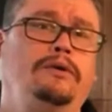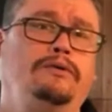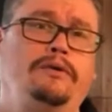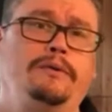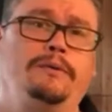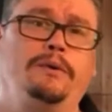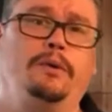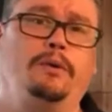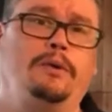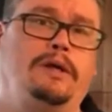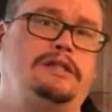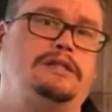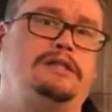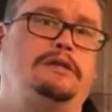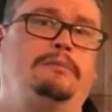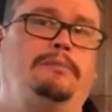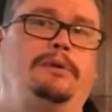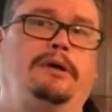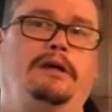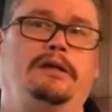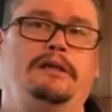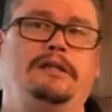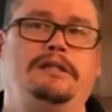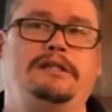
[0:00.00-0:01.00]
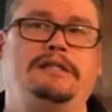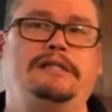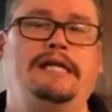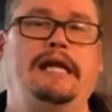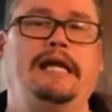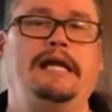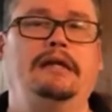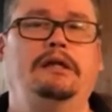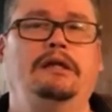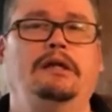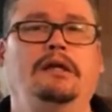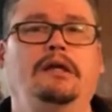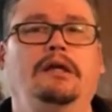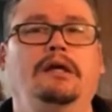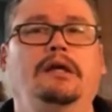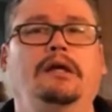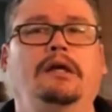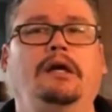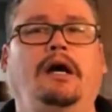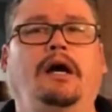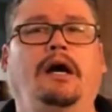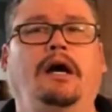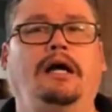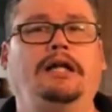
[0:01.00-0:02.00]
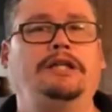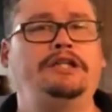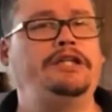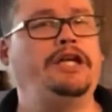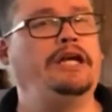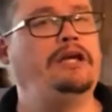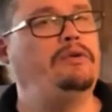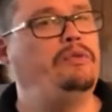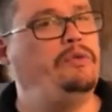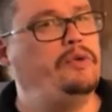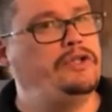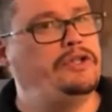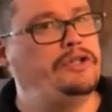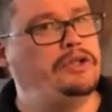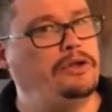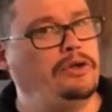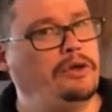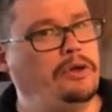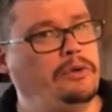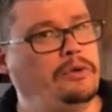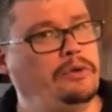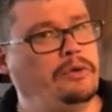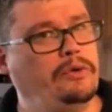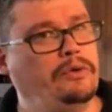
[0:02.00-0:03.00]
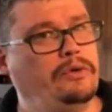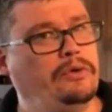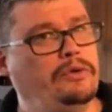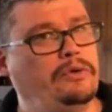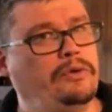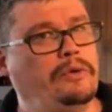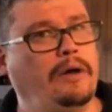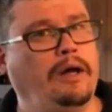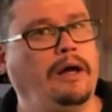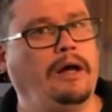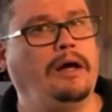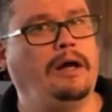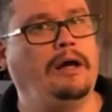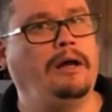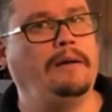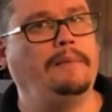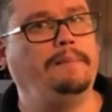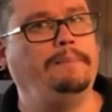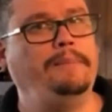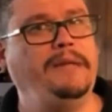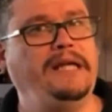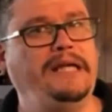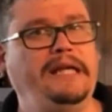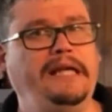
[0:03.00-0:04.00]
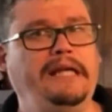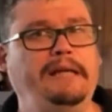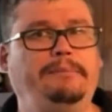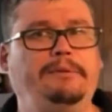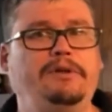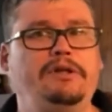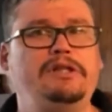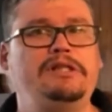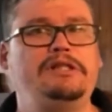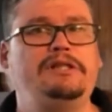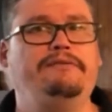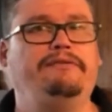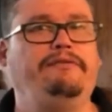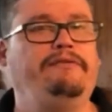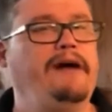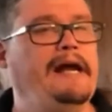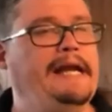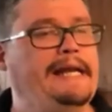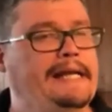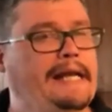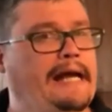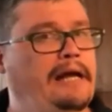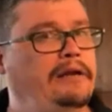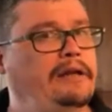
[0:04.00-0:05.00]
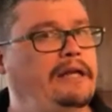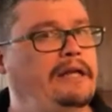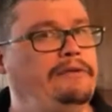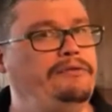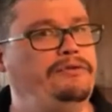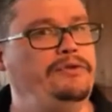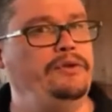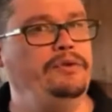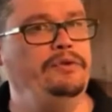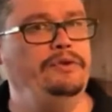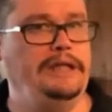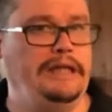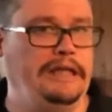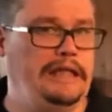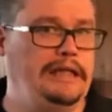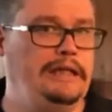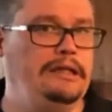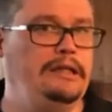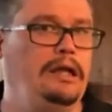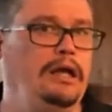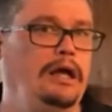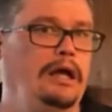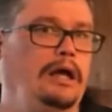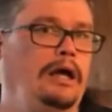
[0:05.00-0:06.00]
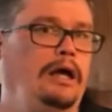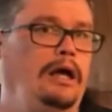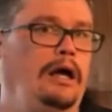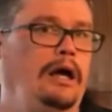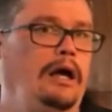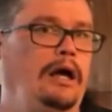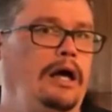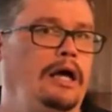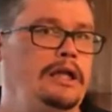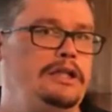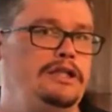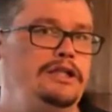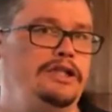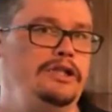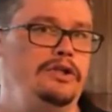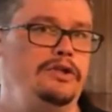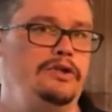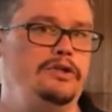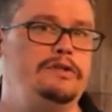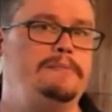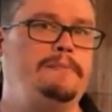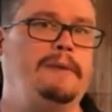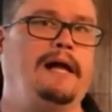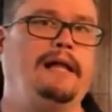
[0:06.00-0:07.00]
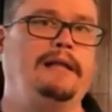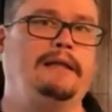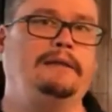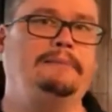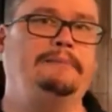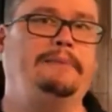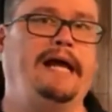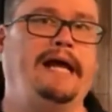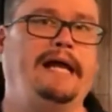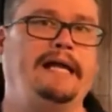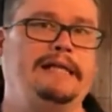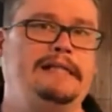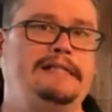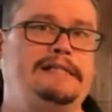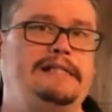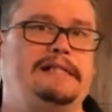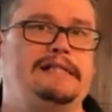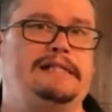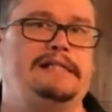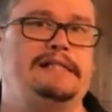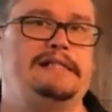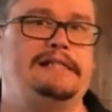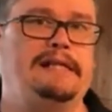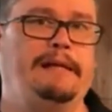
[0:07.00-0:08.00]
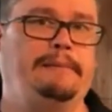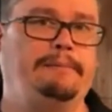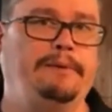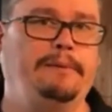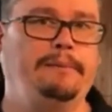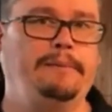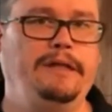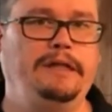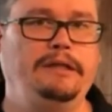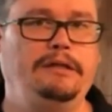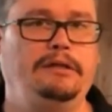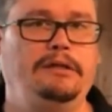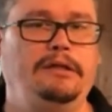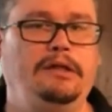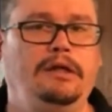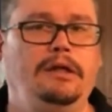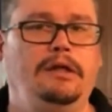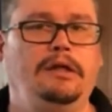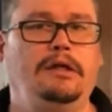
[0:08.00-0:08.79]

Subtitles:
from the western part of the state, check with your local beekeepers and find out if you need to use pollen patties as a supplement.